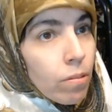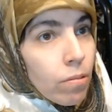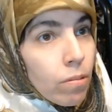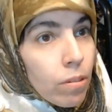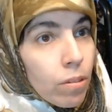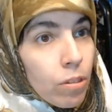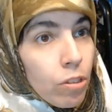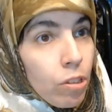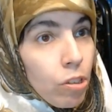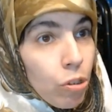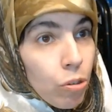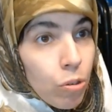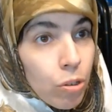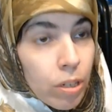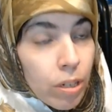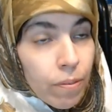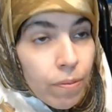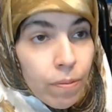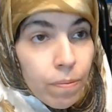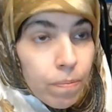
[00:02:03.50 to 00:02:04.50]
You could
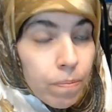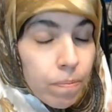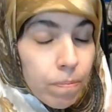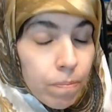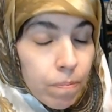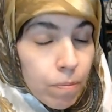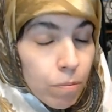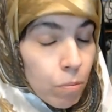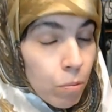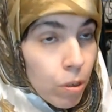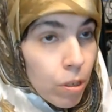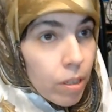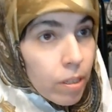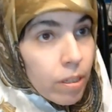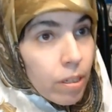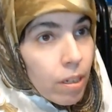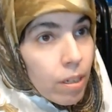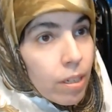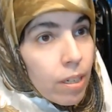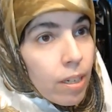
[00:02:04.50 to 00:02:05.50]
have worked
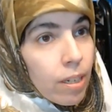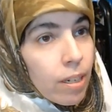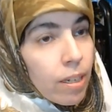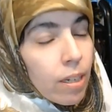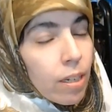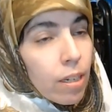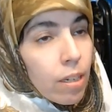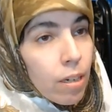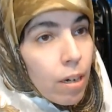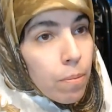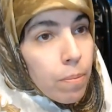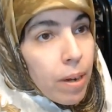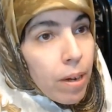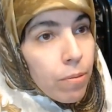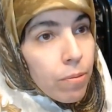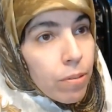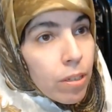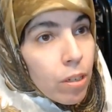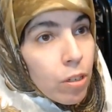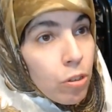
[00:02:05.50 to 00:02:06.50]
on it, come out
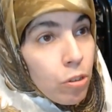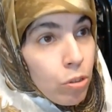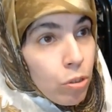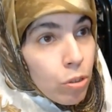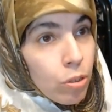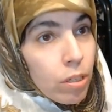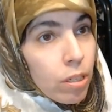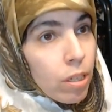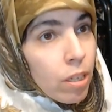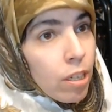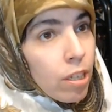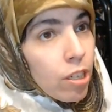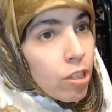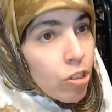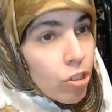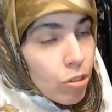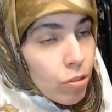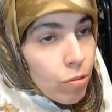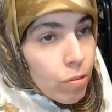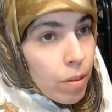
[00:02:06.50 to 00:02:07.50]
with a good
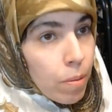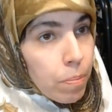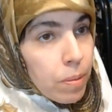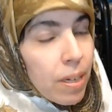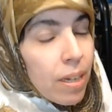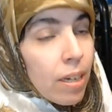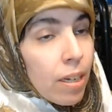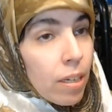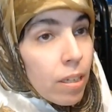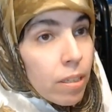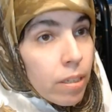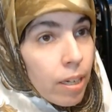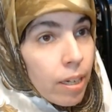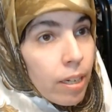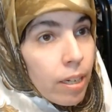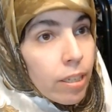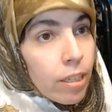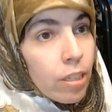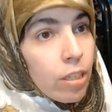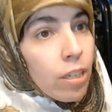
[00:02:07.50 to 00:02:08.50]
script,
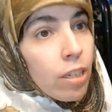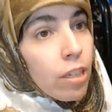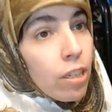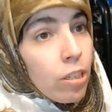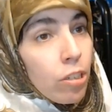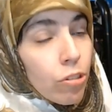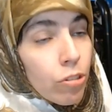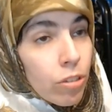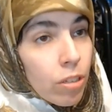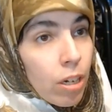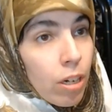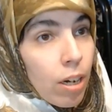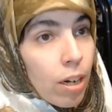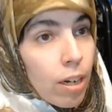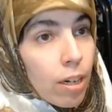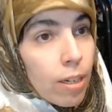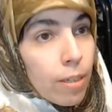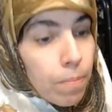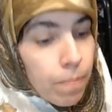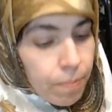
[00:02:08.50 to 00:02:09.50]
taken your
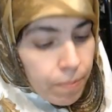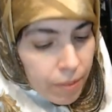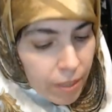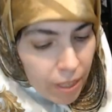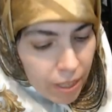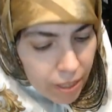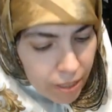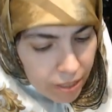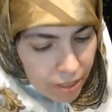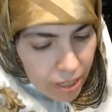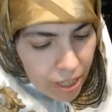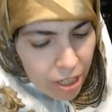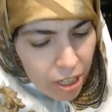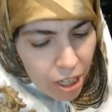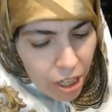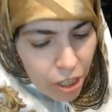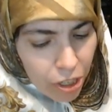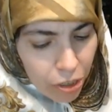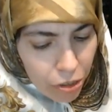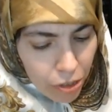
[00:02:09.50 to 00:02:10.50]
time. Instead,
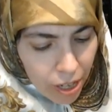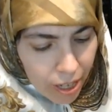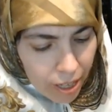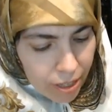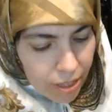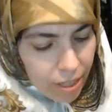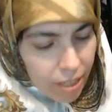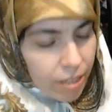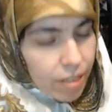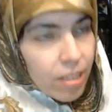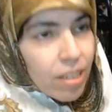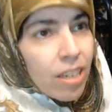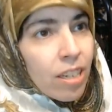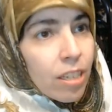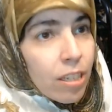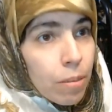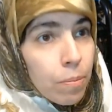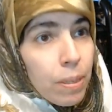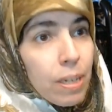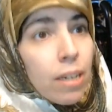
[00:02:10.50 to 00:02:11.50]
you got this.
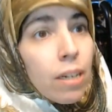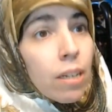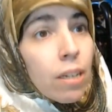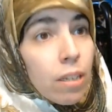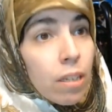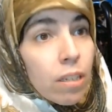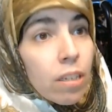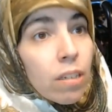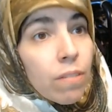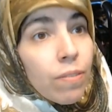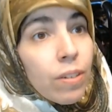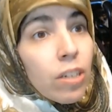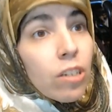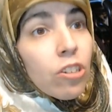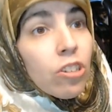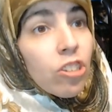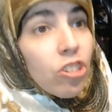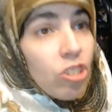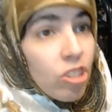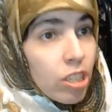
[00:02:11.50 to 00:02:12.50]
To me, this
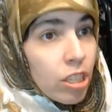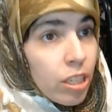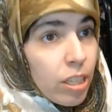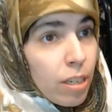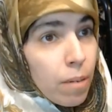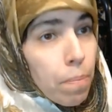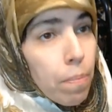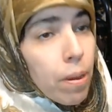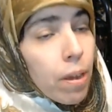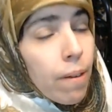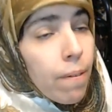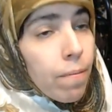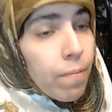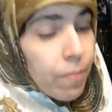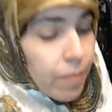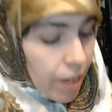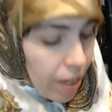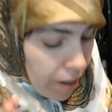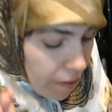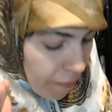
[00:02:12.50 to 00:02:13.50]
feels cheap
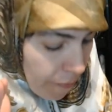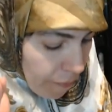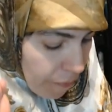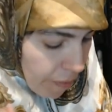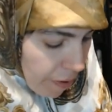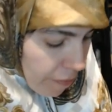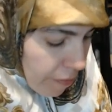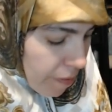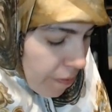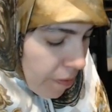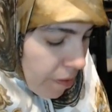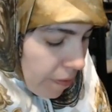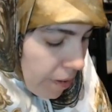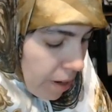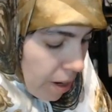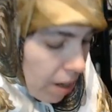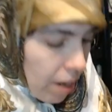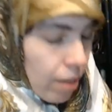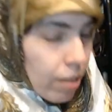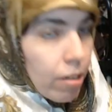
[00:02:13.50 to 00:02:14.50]
and very, very
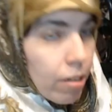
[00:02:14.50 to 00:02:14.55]
hollow.